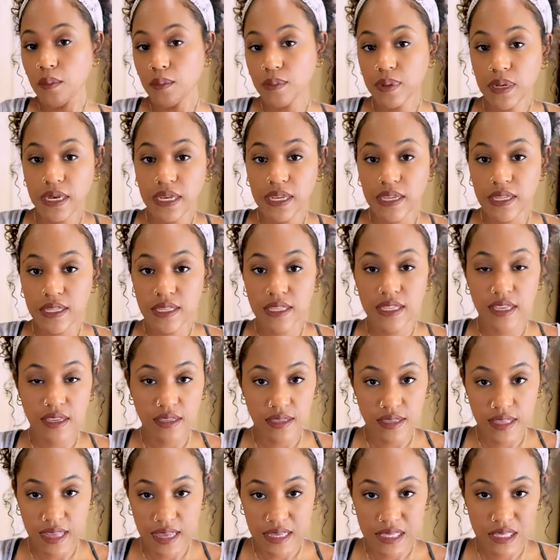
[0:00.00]
but
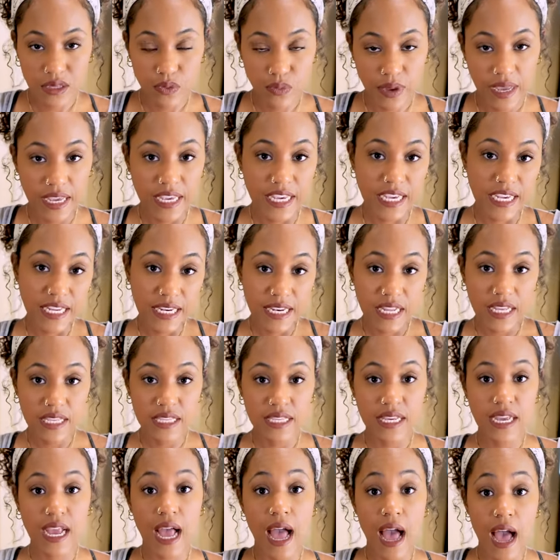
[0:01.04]
since that's the way he does it,